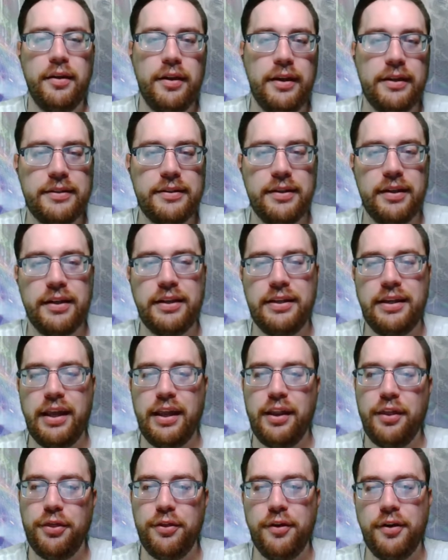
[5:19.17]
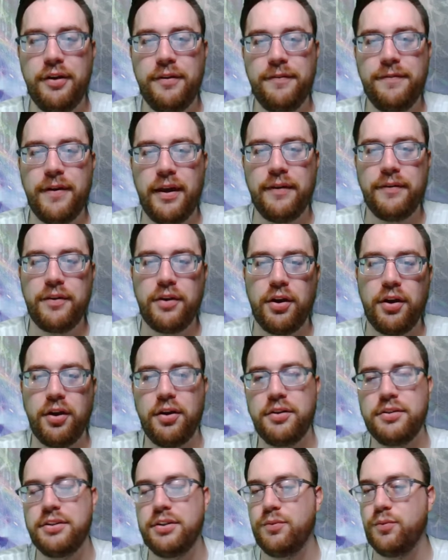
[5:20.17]
It's going to contain 35
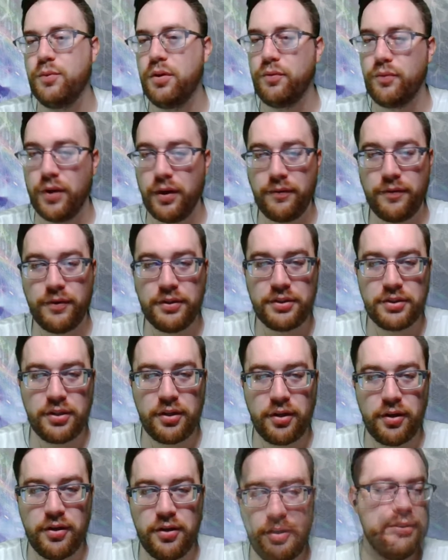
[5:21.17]
cards and 1 reference card.